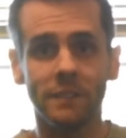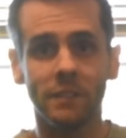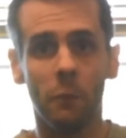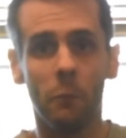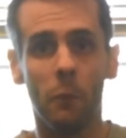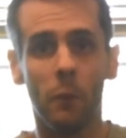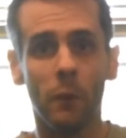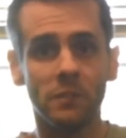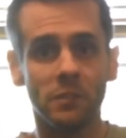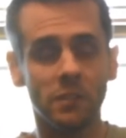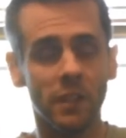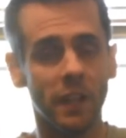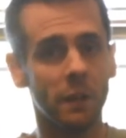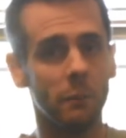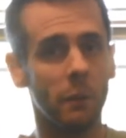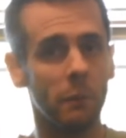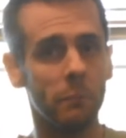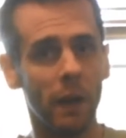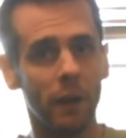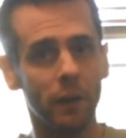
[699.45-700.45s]
I'm always trying to
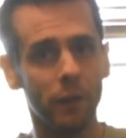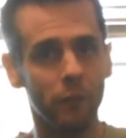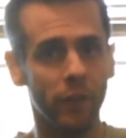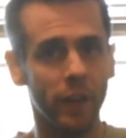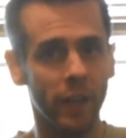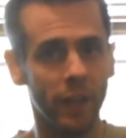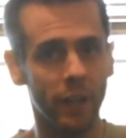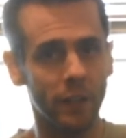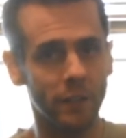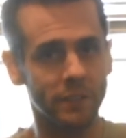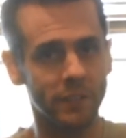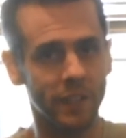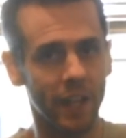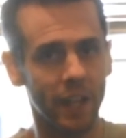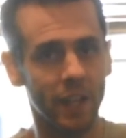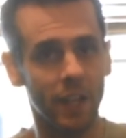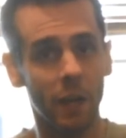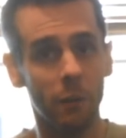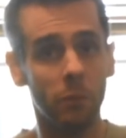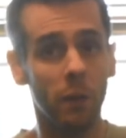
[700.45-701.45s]
pump out new videos. I got
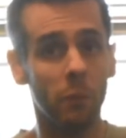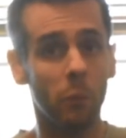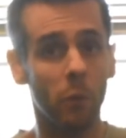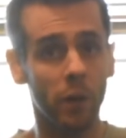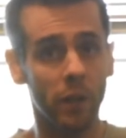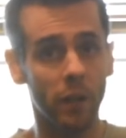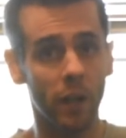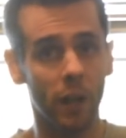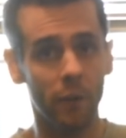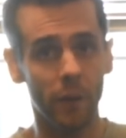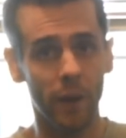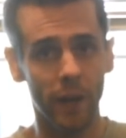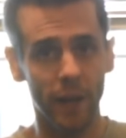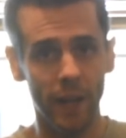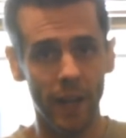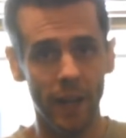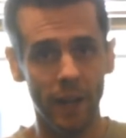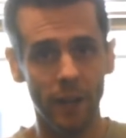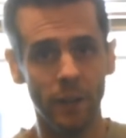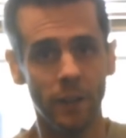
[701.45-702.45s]
a couple I'm working on right
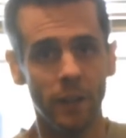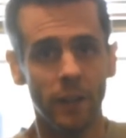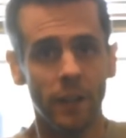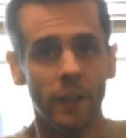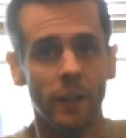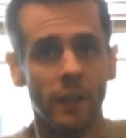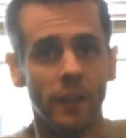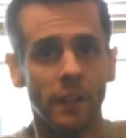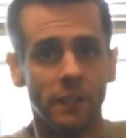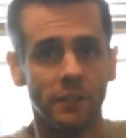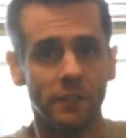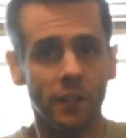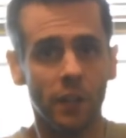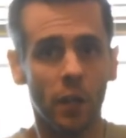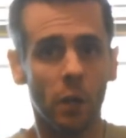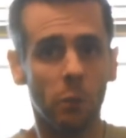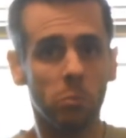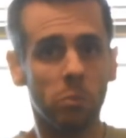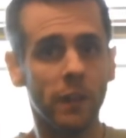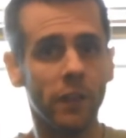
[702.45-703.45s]
now.
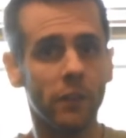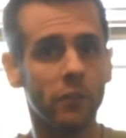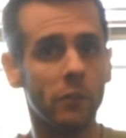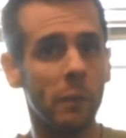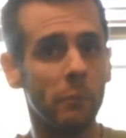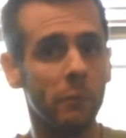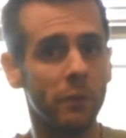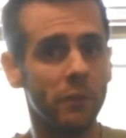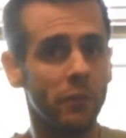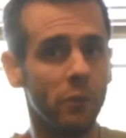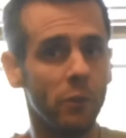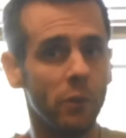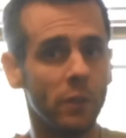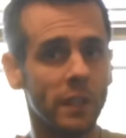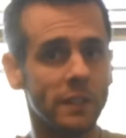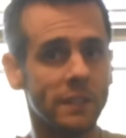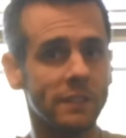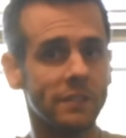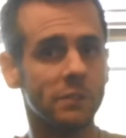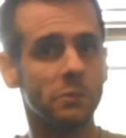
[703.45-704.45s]
So please remember to
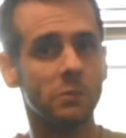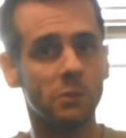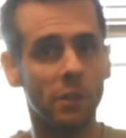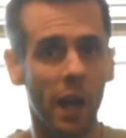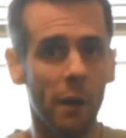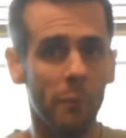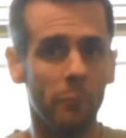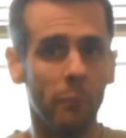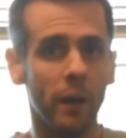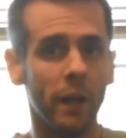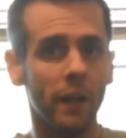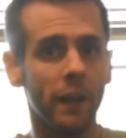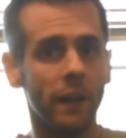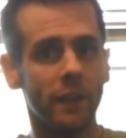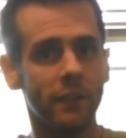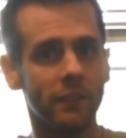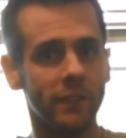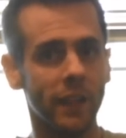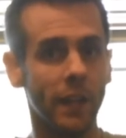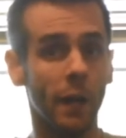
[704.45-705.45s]
click the subscribe button
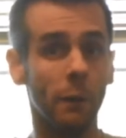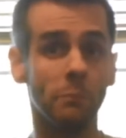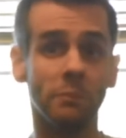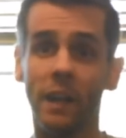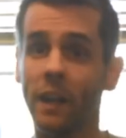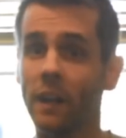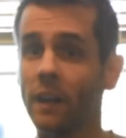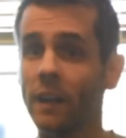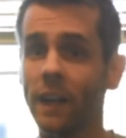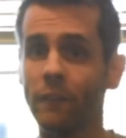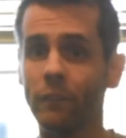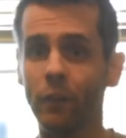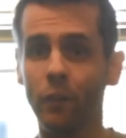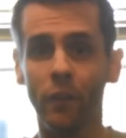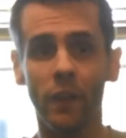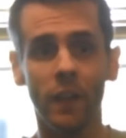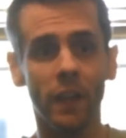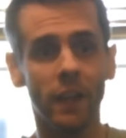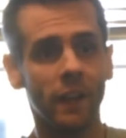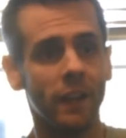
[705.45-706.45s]
to stay updated on
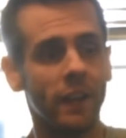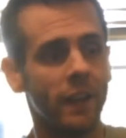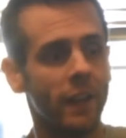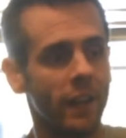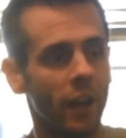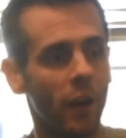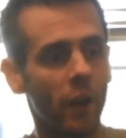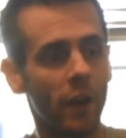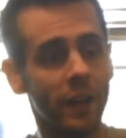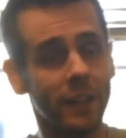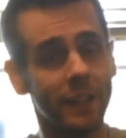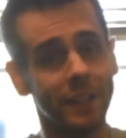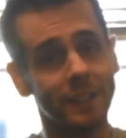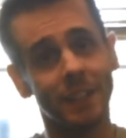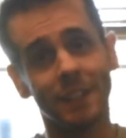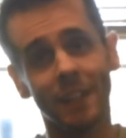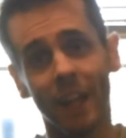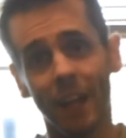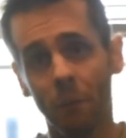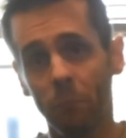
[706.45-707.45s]
everything. Go ahead and click the
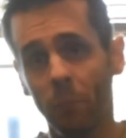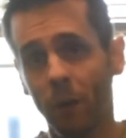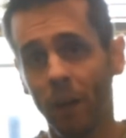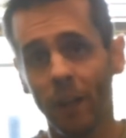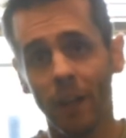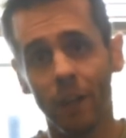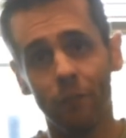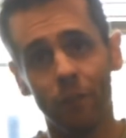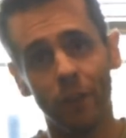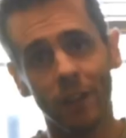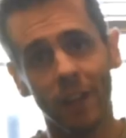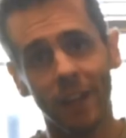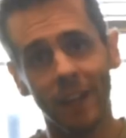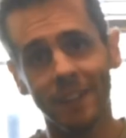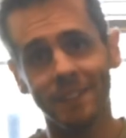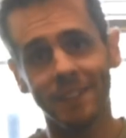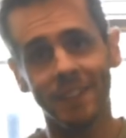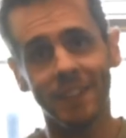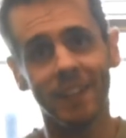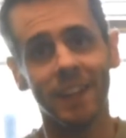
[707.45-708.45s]
like button if you
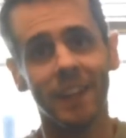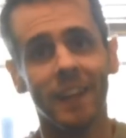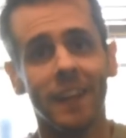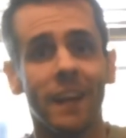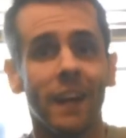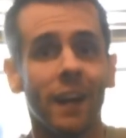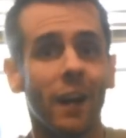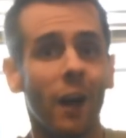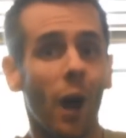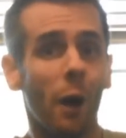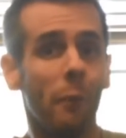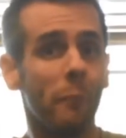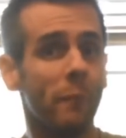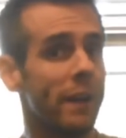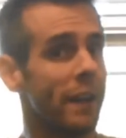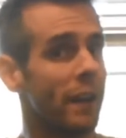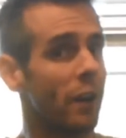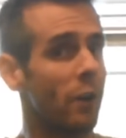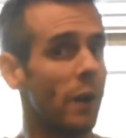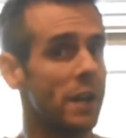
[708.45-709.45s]
liked it.
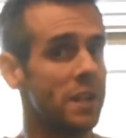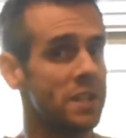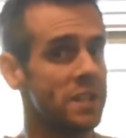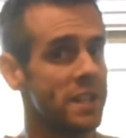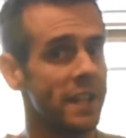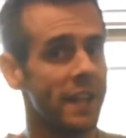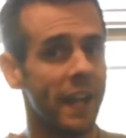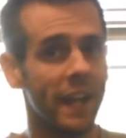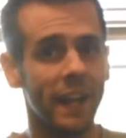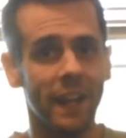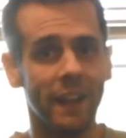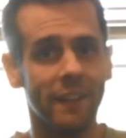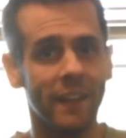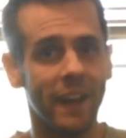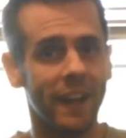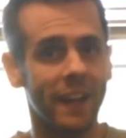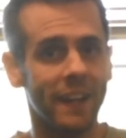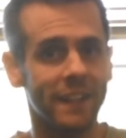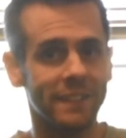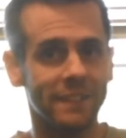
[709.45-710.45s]
Comment, question, any of
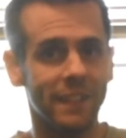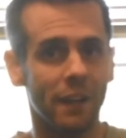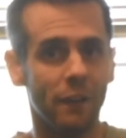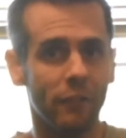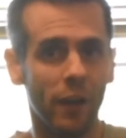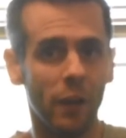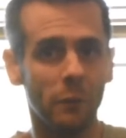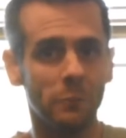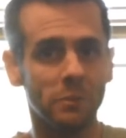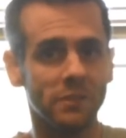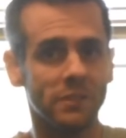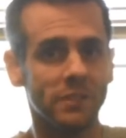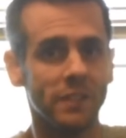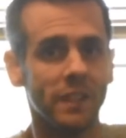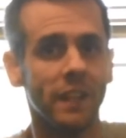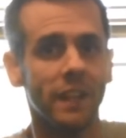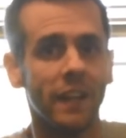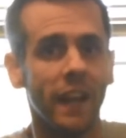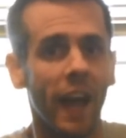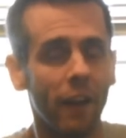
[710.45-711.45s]
that kind of stuff helps
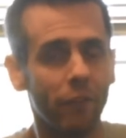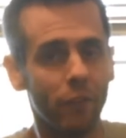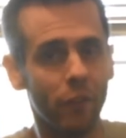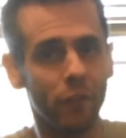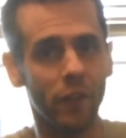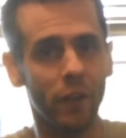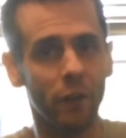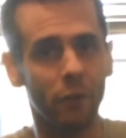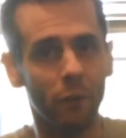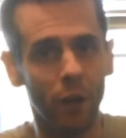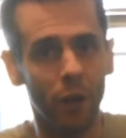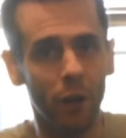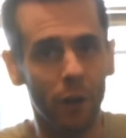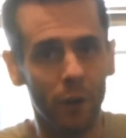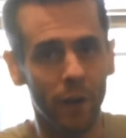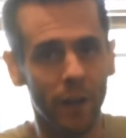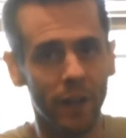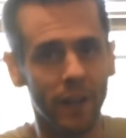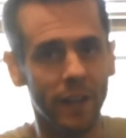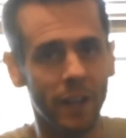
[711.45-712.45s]
everything grow
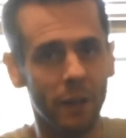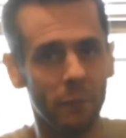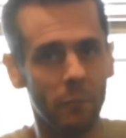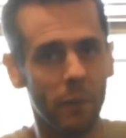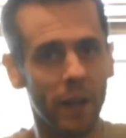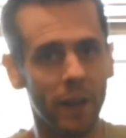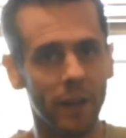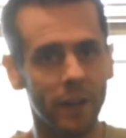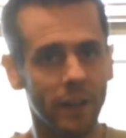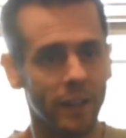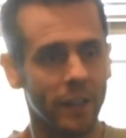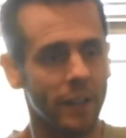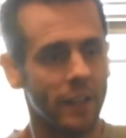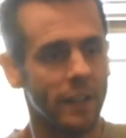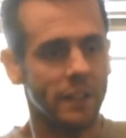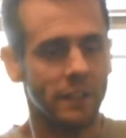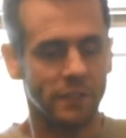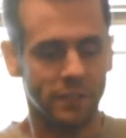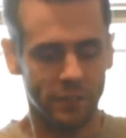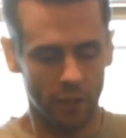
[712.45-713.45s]
and get better.
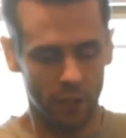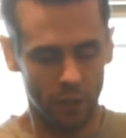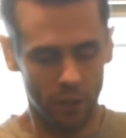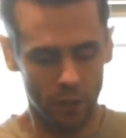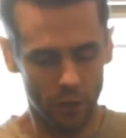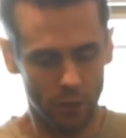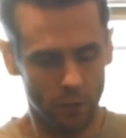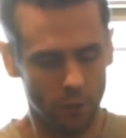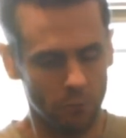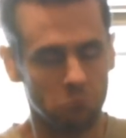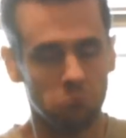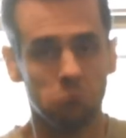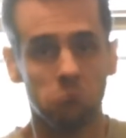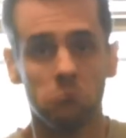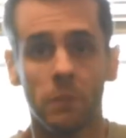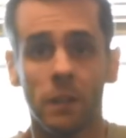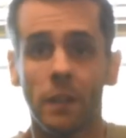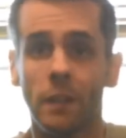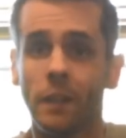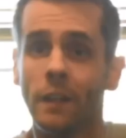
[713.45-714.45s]
So
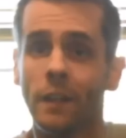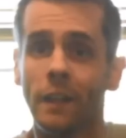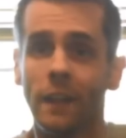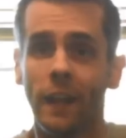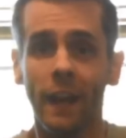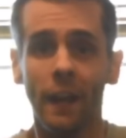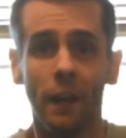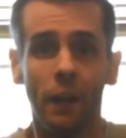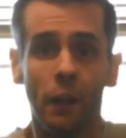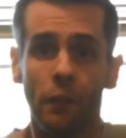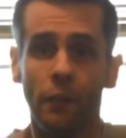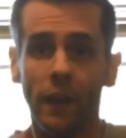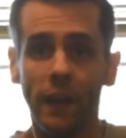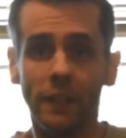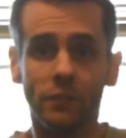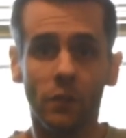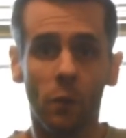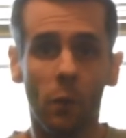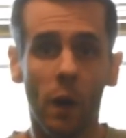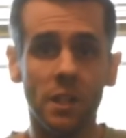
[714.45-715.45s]
yeah, thanks
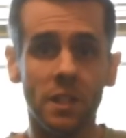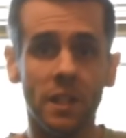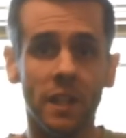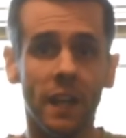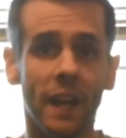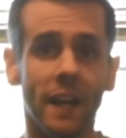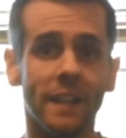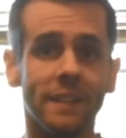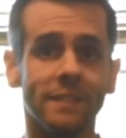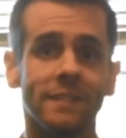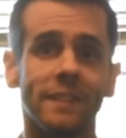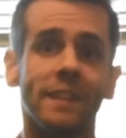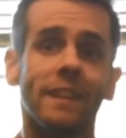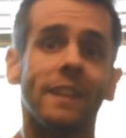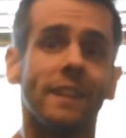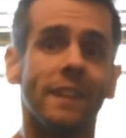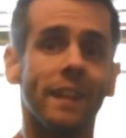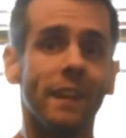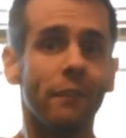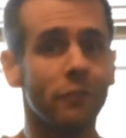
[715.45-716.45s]
for watching, guys.
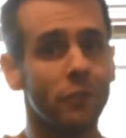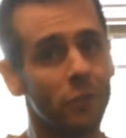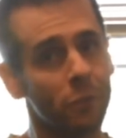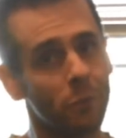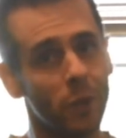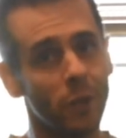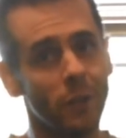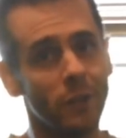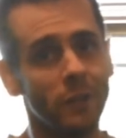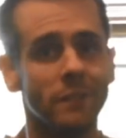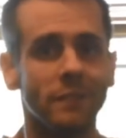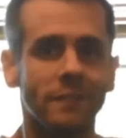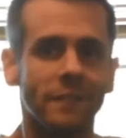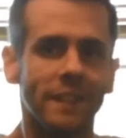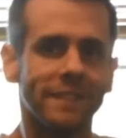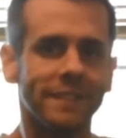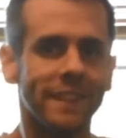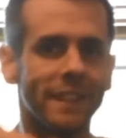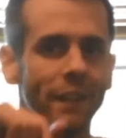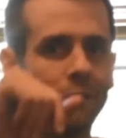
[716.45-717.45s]
Live to roll.
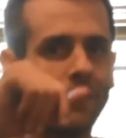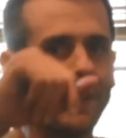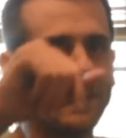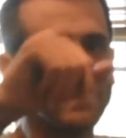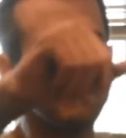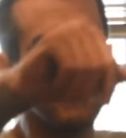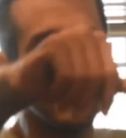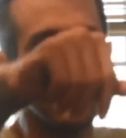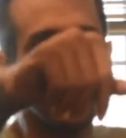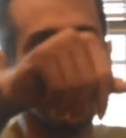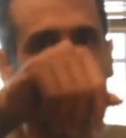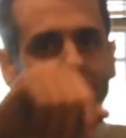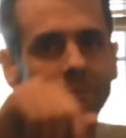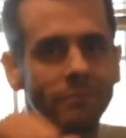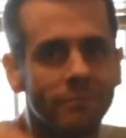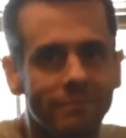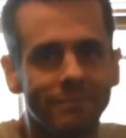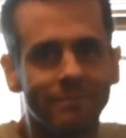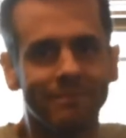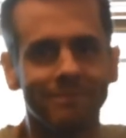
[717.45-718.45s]
Let's get a fist bump.
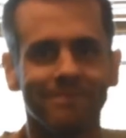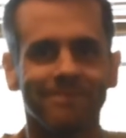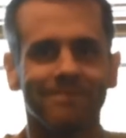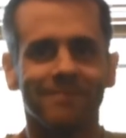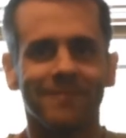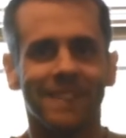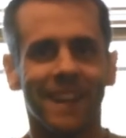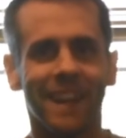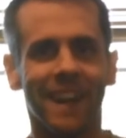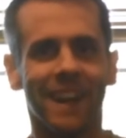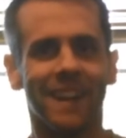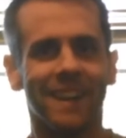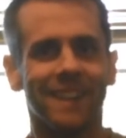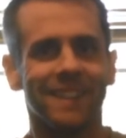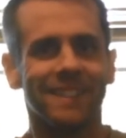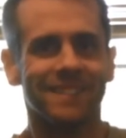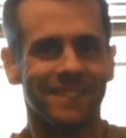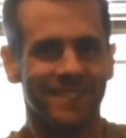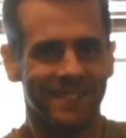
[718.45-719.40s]
Later.